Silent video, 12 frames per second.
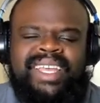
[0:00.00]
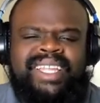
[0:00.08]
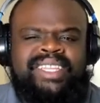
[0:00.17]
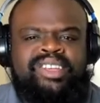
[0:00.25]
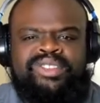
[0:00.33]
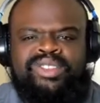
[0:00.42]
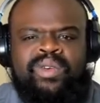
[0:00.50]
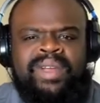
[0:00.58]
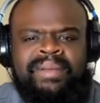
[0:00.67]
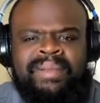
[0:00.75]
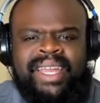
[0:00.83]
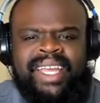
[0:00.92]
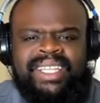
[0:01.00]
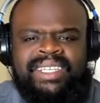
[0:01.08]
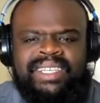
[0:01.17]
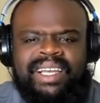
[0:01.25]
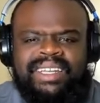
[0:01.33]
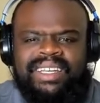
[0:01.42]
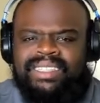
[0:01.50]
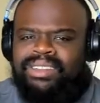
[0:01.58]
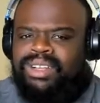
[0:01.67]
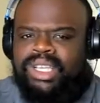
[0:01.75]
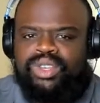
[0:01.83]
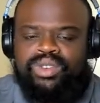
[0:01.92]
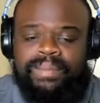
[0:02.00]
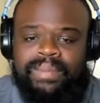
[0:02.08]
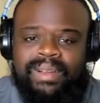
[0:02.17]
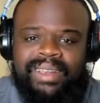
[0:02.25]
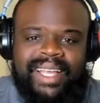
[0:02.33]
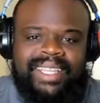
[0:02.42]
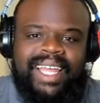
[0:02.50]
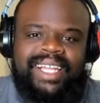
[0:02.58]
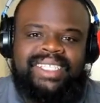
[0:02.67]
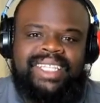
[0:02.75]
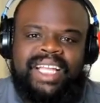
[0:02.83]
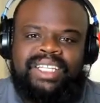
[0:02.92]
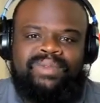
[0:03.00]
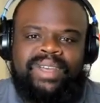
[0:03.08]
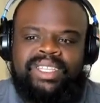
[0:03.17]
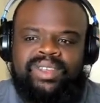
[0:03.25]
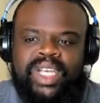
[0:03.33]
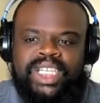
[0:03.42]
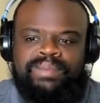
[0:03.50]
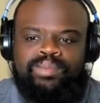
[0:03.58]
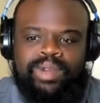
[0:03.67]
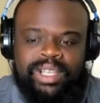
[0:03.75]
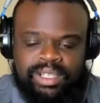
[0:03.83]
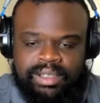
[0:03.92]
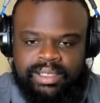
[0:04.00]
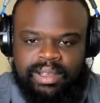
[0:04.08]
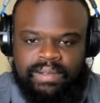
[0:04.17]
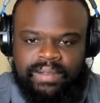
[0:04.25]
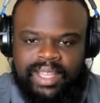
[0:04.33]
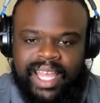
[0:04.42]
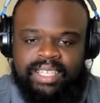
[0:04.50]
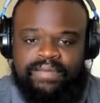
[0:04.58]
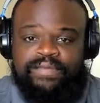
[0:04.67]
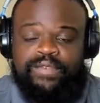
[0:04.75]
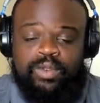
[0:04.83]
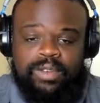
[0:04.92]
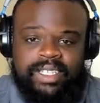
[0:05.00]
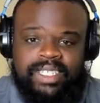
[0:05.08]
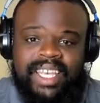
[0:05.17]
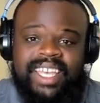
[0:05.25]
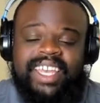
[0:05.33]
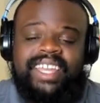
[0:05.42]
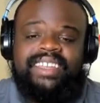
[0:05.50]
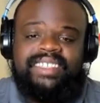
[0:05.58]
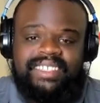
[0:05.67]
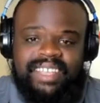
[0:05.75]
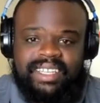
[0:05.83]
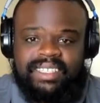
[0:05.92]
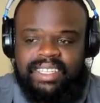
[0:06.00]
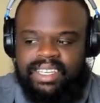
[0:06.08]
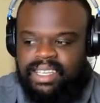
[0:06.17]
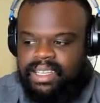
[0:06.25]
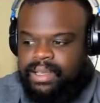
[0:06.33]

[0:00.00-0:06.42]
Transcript: And you're throwing money at the child like they're a stripper. Like that is not the way to express yourself. That's foolish and disgusting.